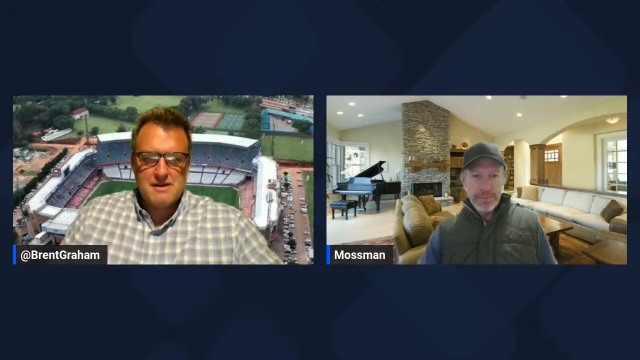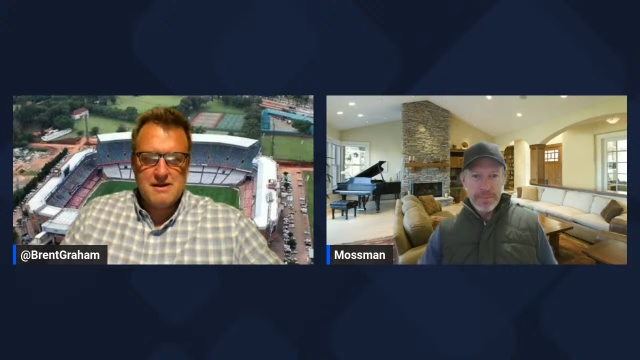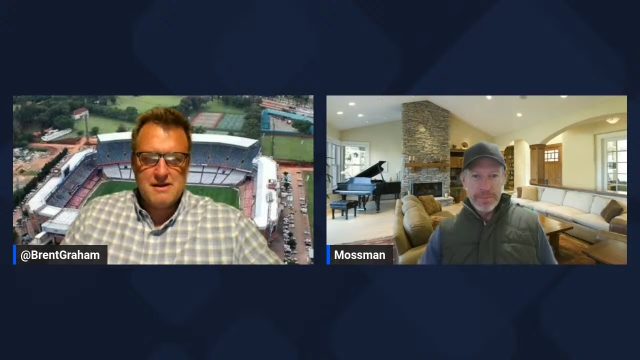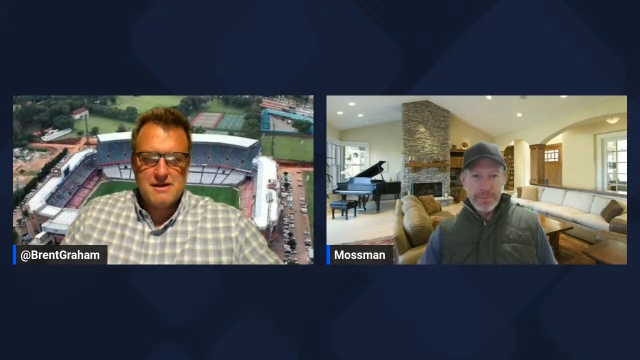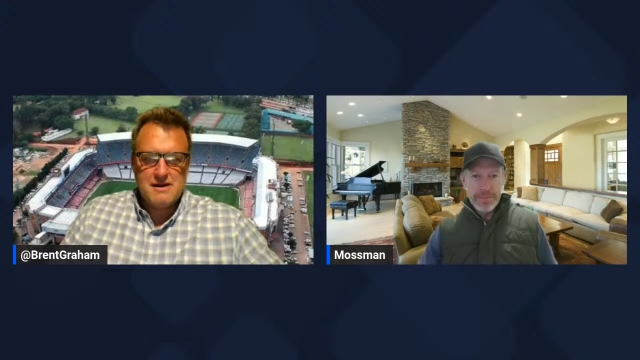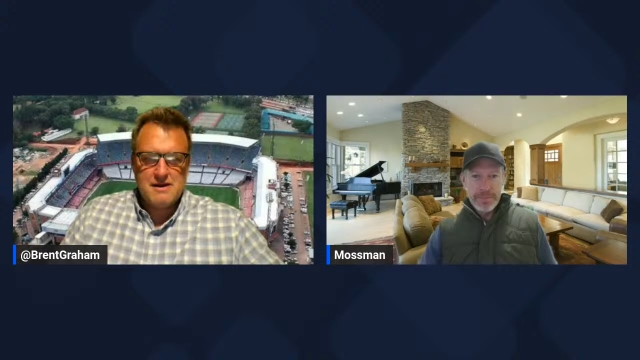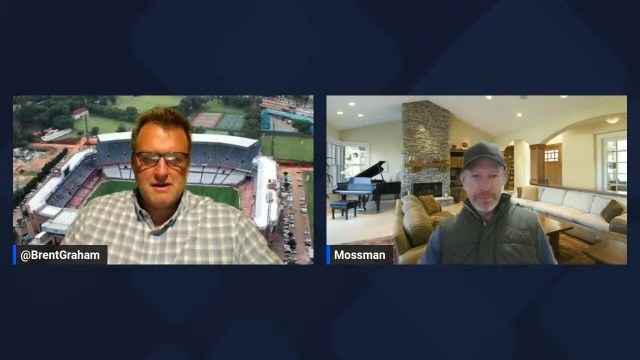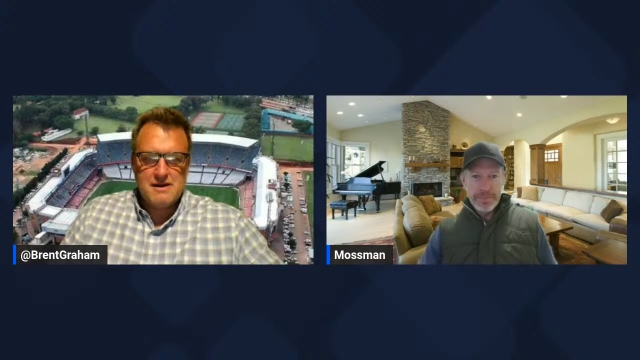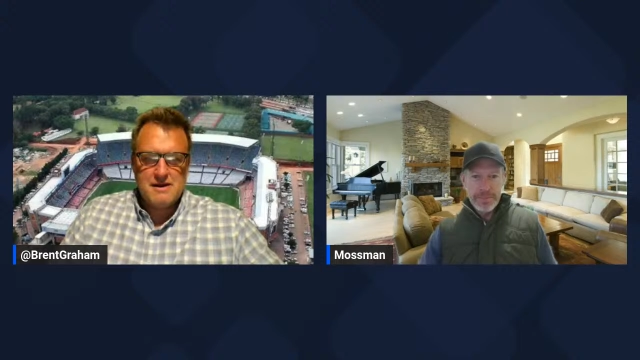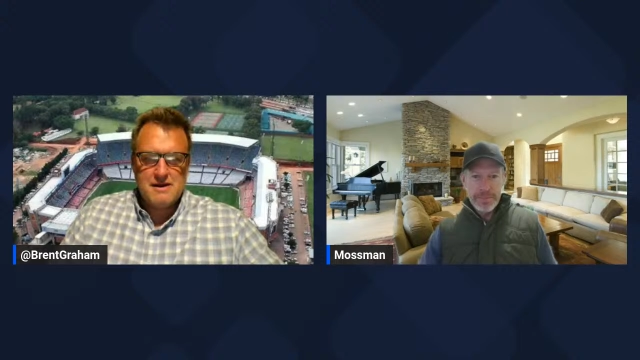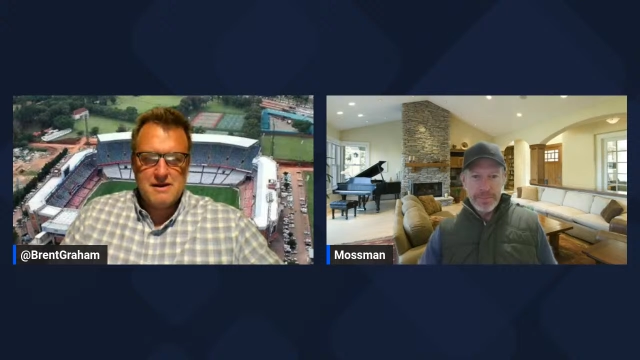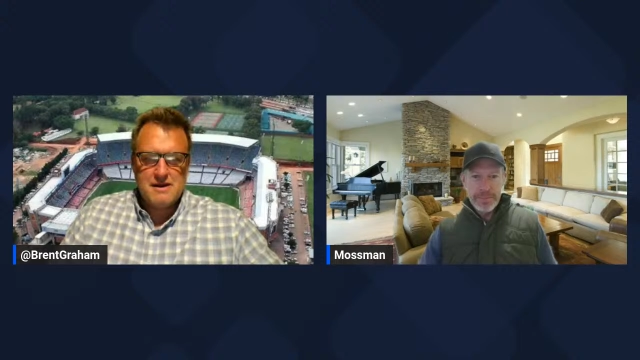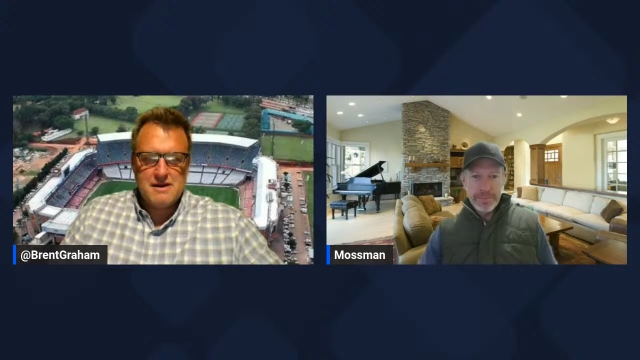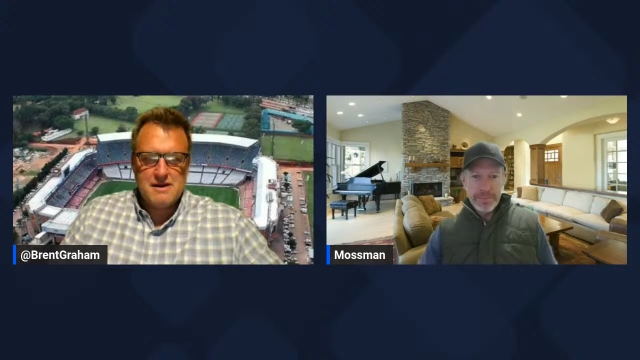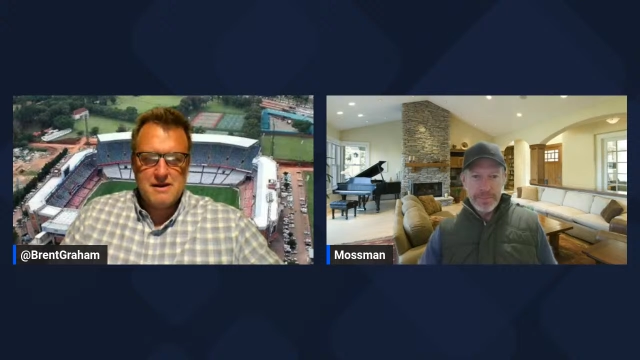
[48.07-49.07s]

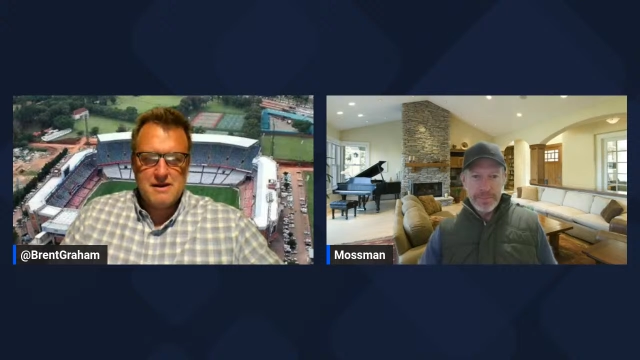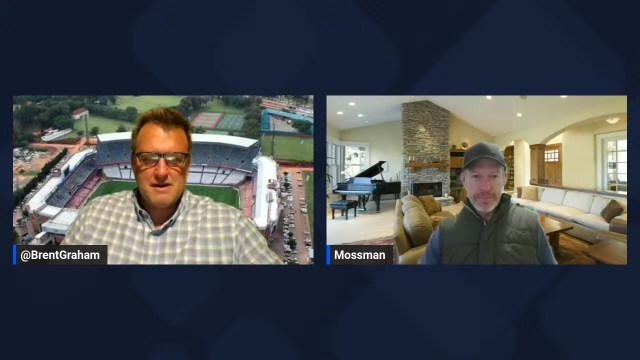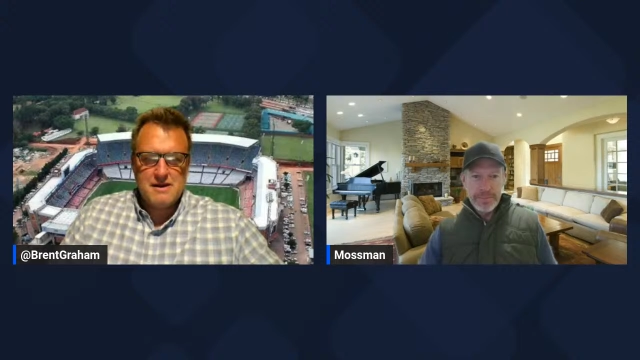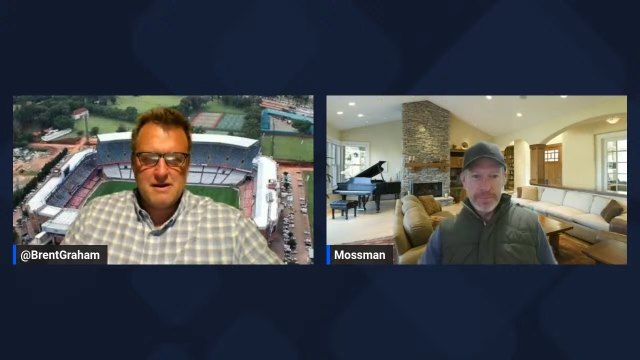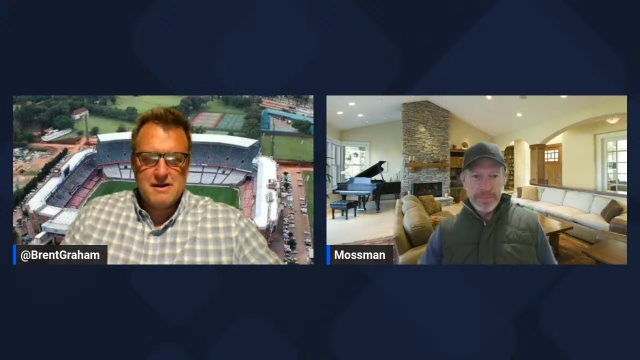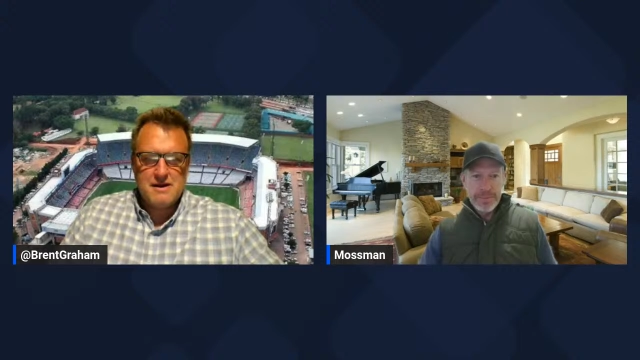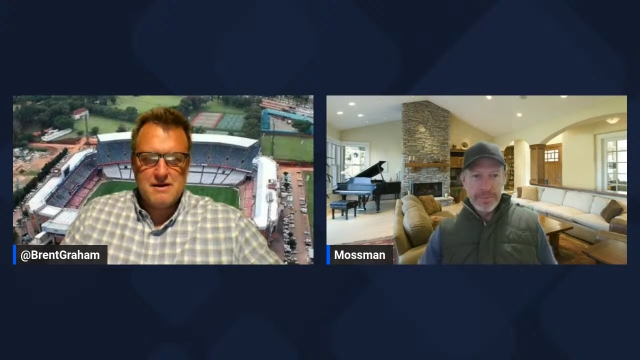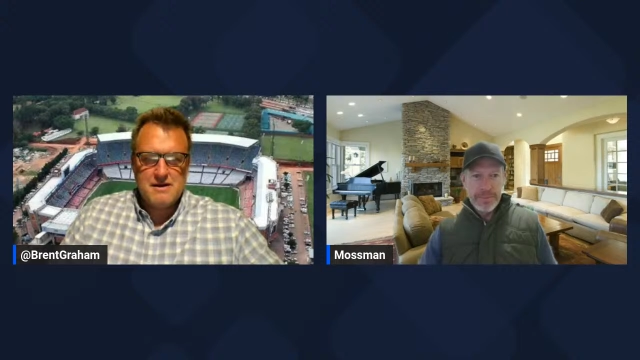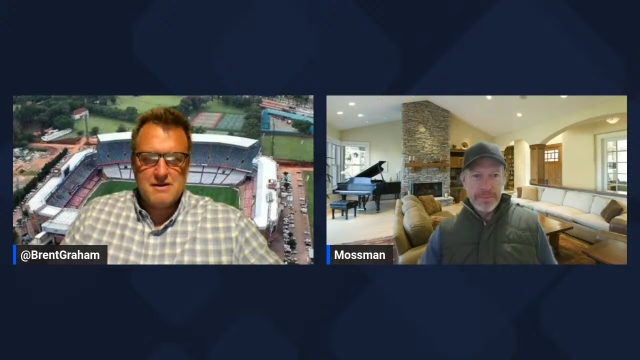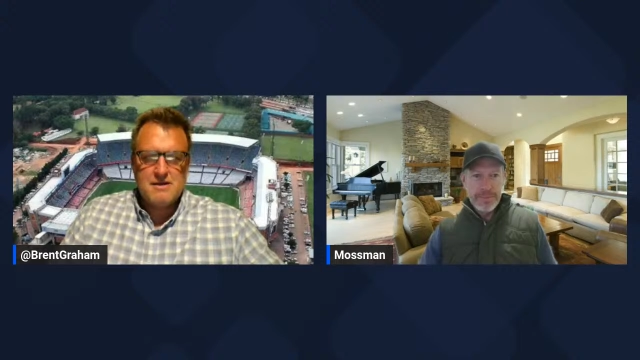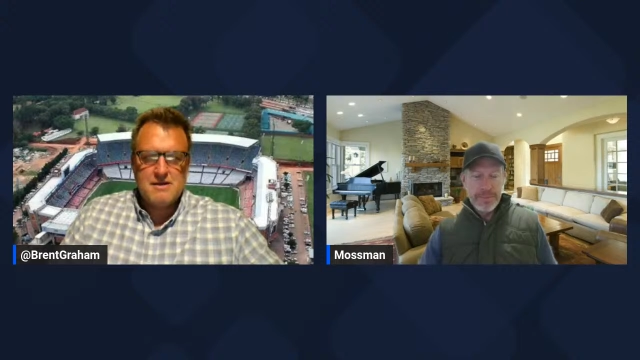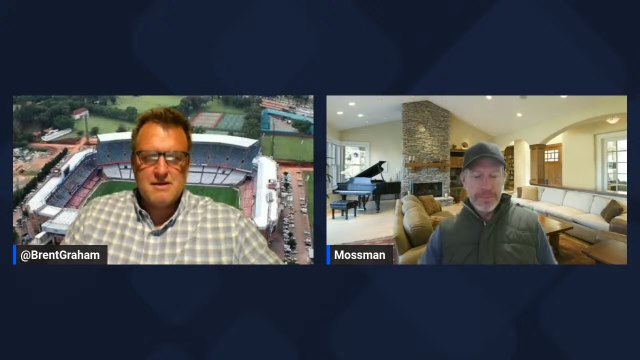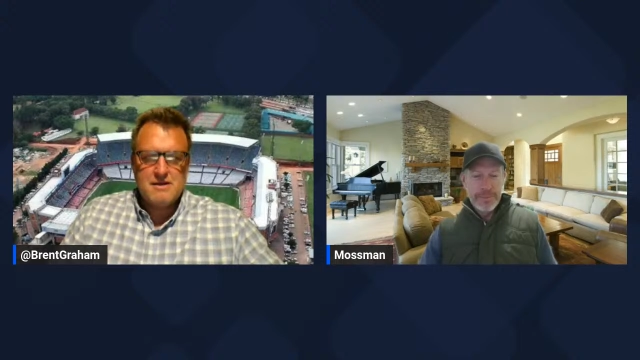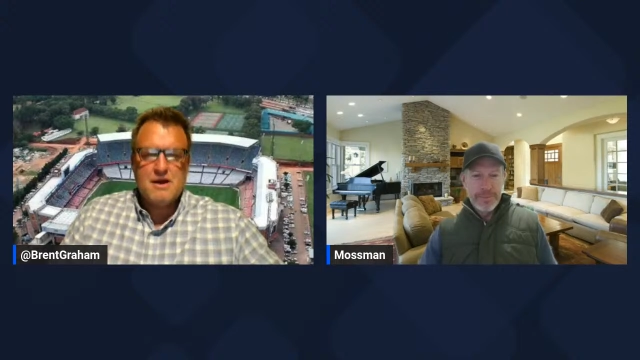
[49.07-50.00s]
(no one is talking)